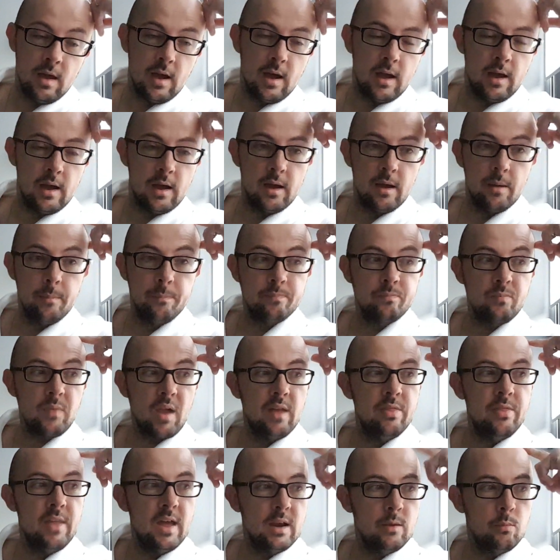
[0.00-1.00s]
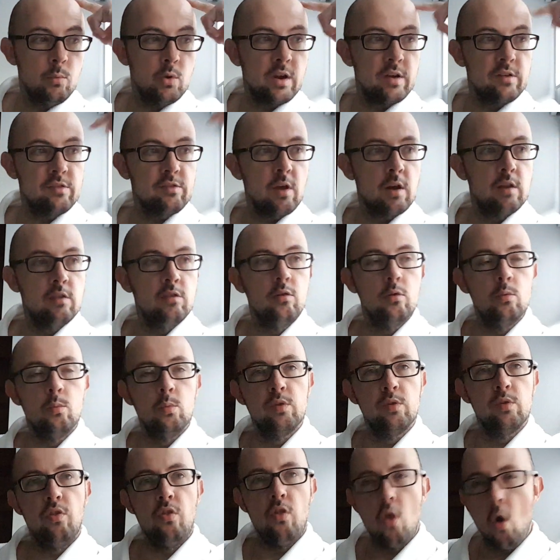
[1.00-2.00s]
And then what I started doing
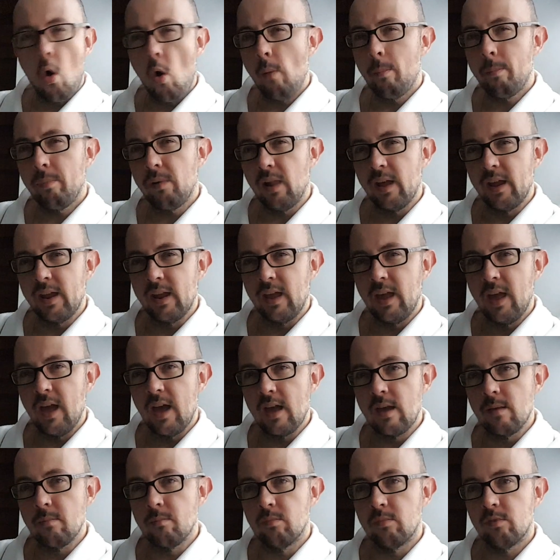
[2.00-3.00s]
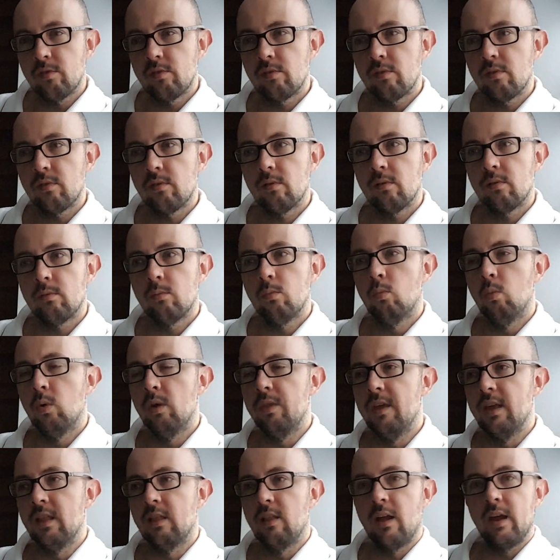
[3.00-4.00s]
was not playing games
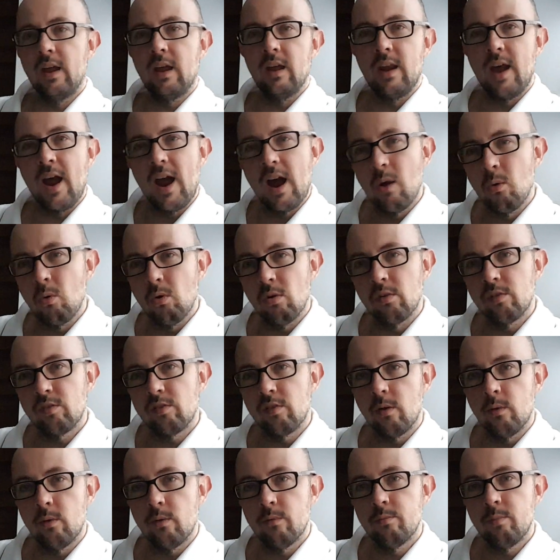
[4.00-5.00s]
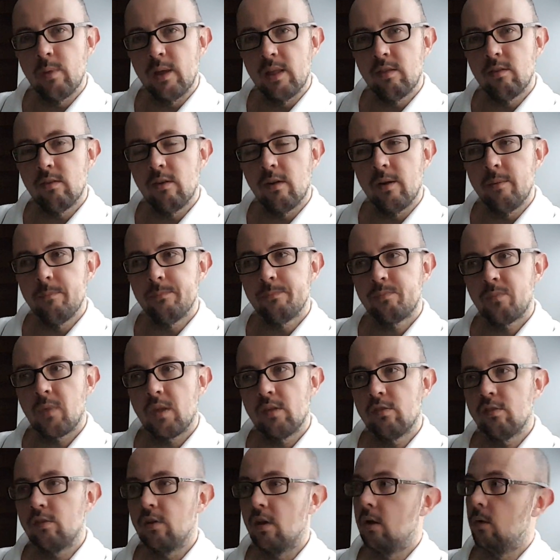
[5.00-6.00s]
within like an hour or so of bedtime.
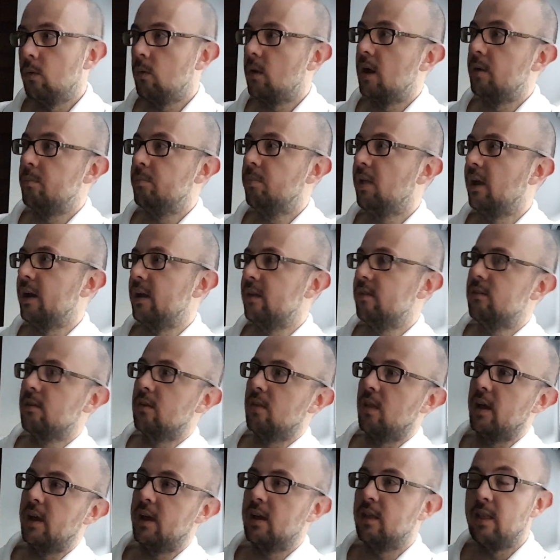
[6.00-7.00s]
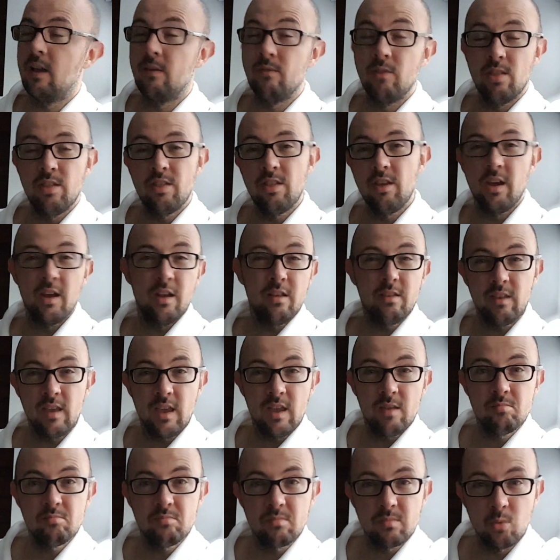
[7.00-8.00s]
So I'd play until like
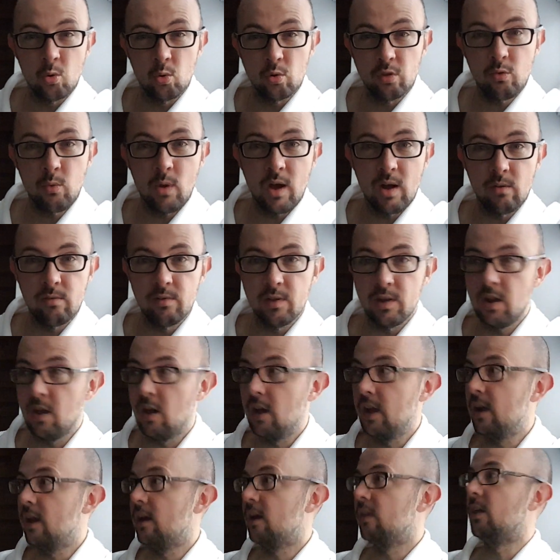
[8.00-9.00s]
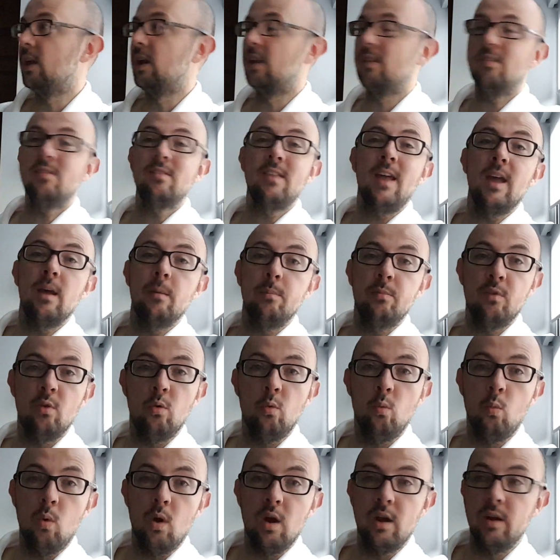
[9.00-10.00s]
11:30 or 12 at night, and then I'd stay up
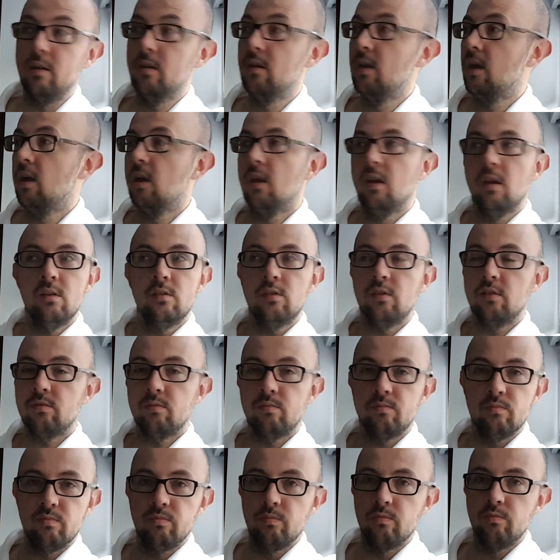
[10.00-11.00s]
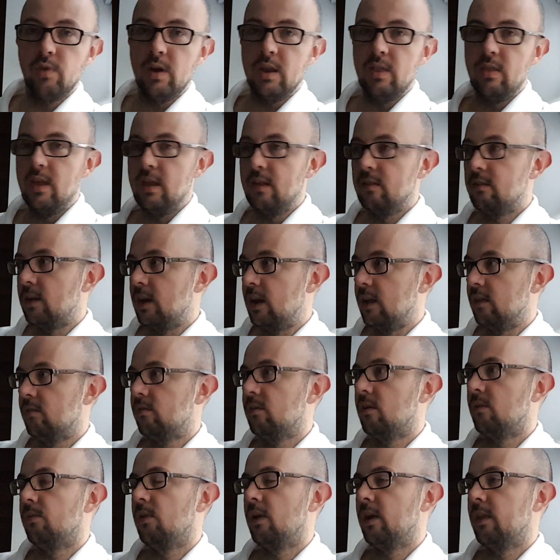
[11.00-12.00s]
till 1, just reading the internet and
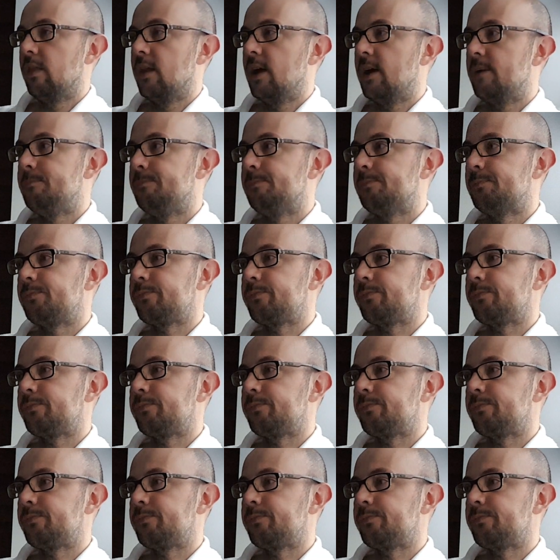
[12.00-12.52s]
stuff like that.